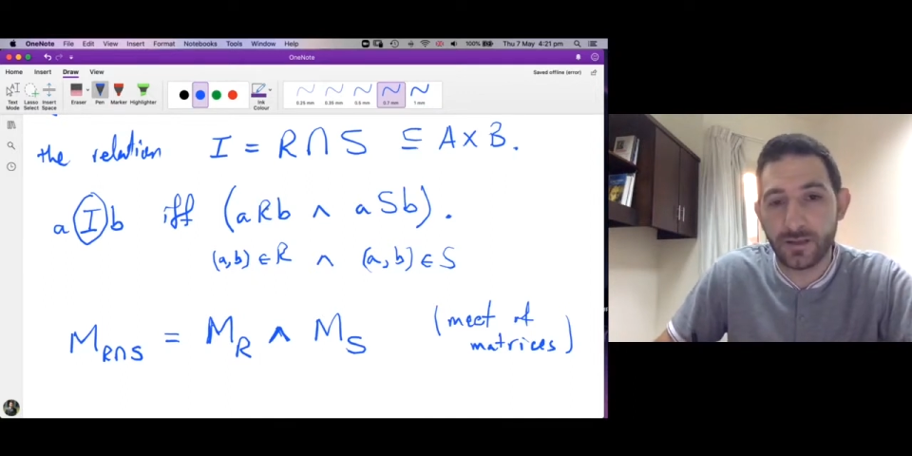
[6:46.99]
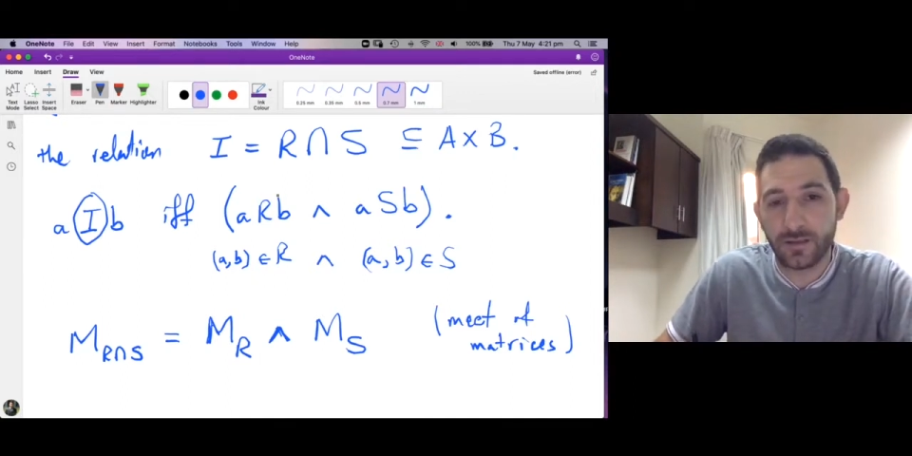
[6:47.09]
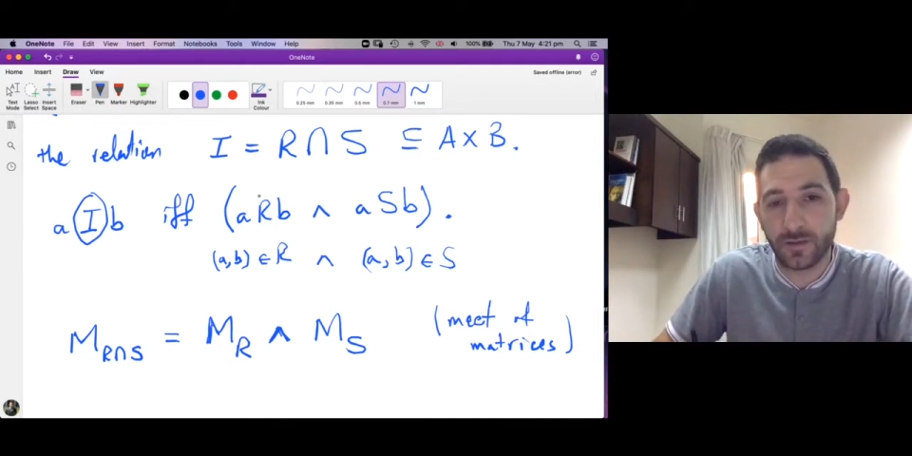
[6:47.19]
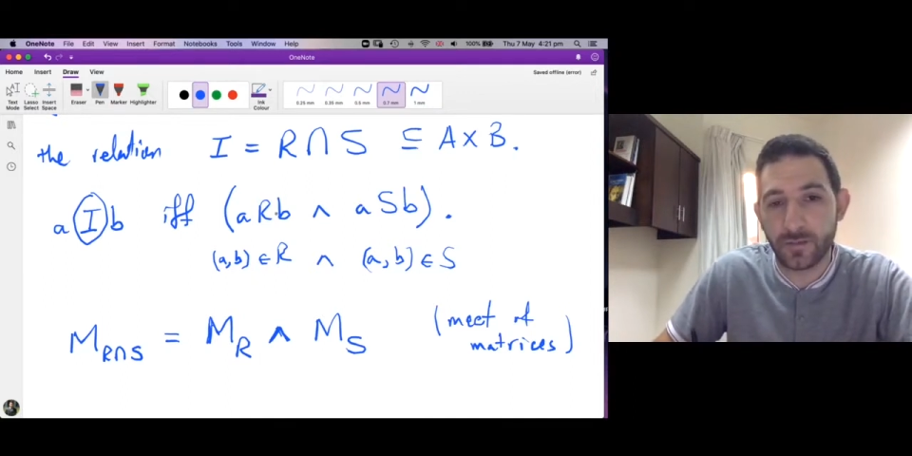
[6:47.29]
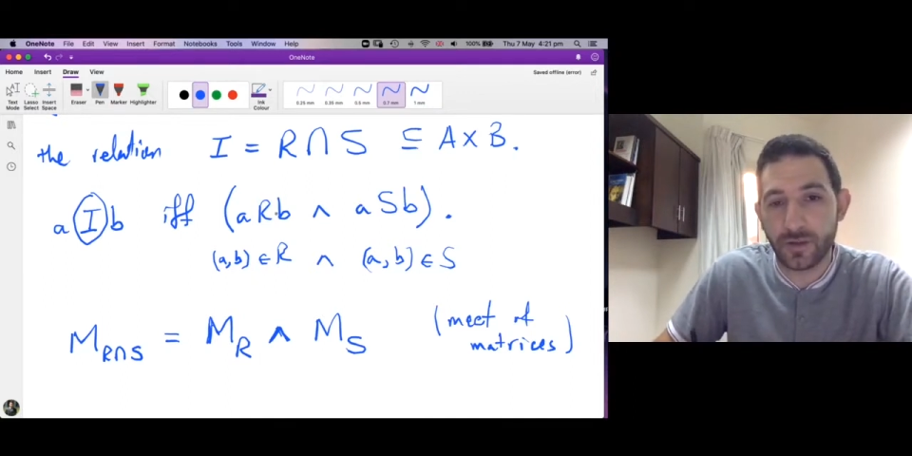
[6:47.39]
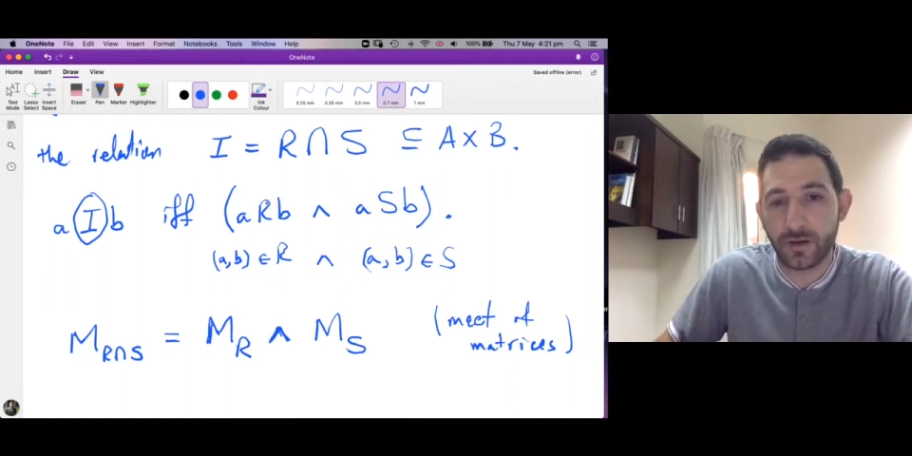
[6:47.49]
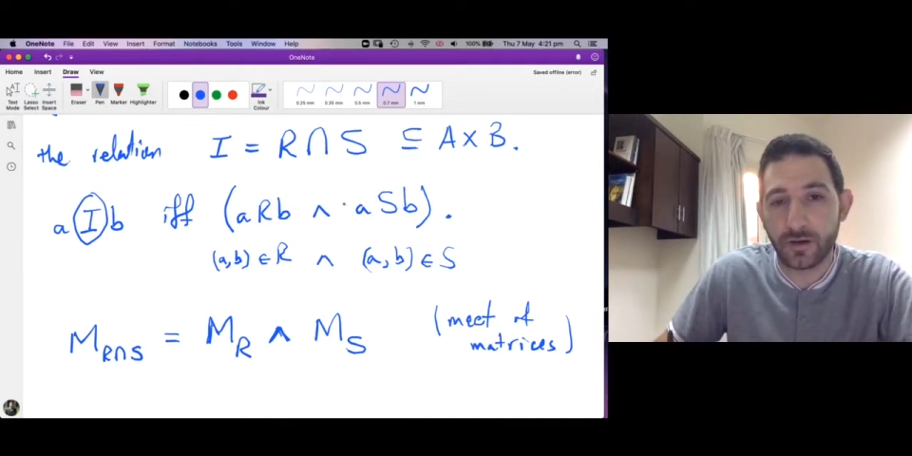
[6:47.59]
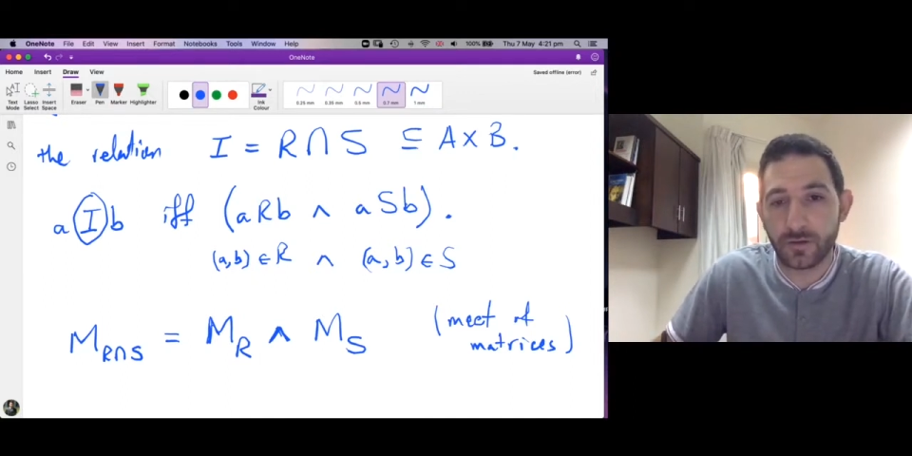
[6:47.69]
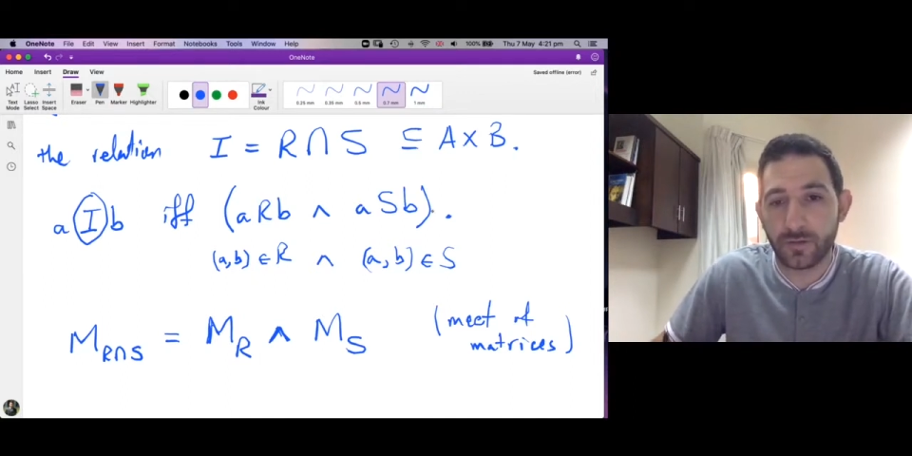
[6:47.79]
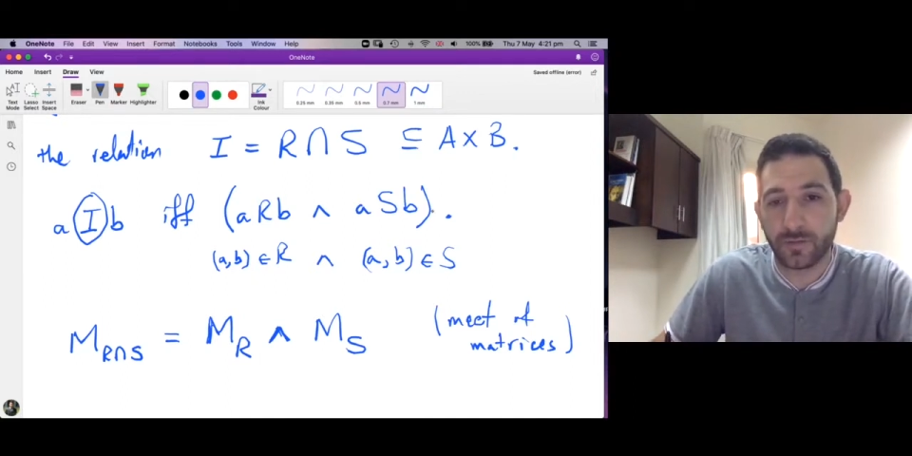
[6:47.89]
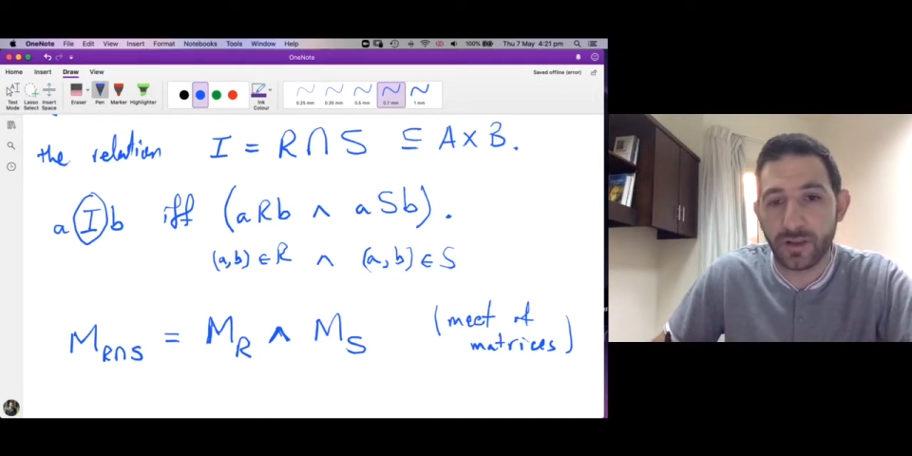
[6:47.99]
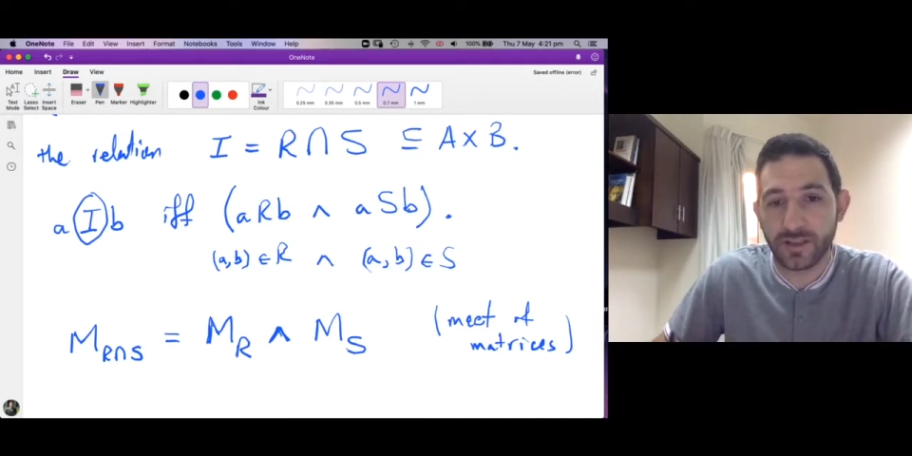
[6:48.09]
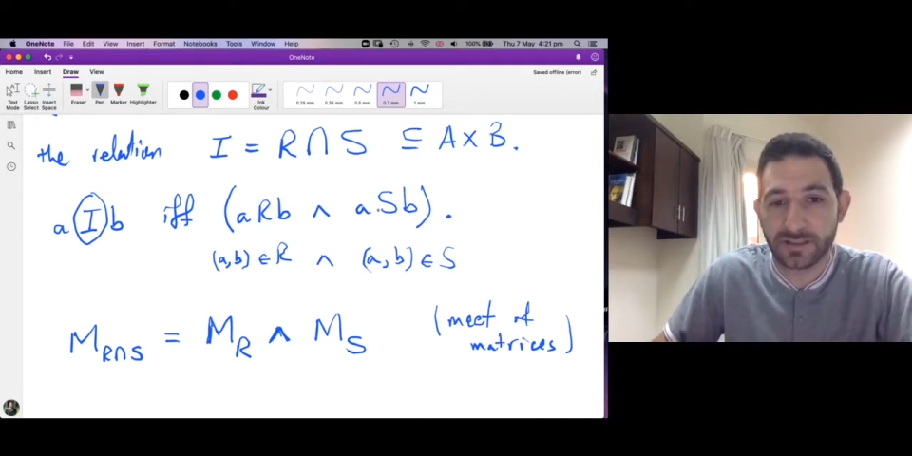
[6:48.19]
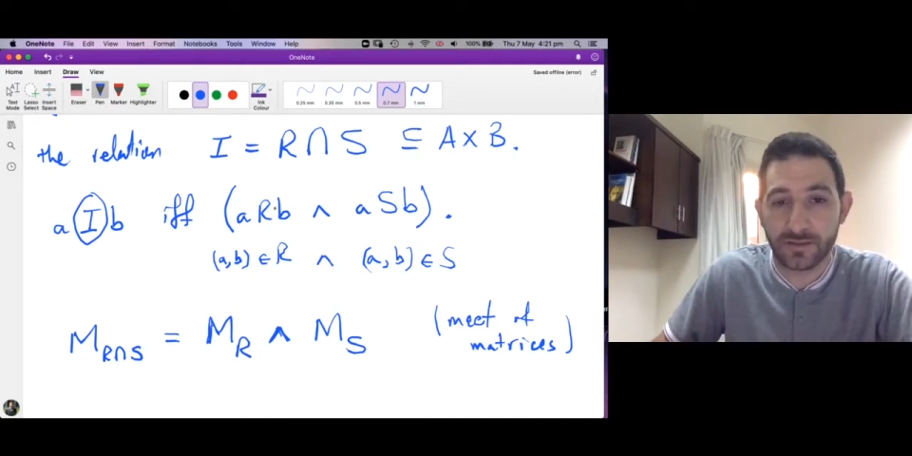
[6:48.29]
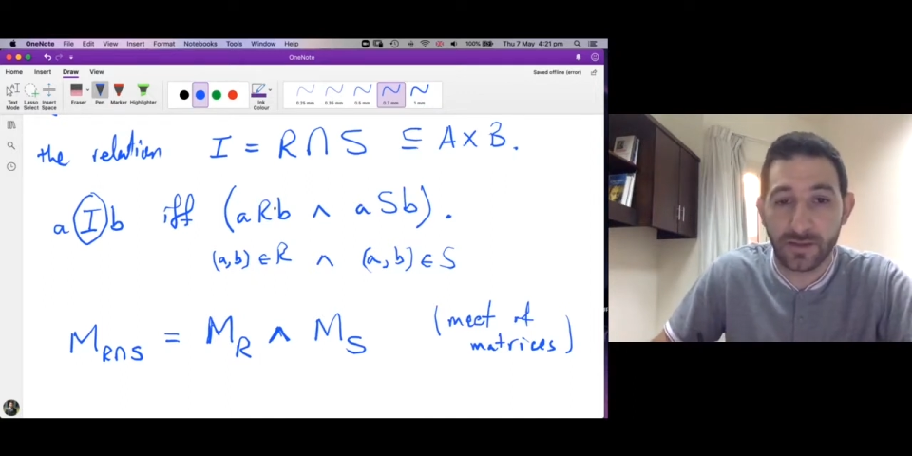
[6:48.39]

either by R or by S.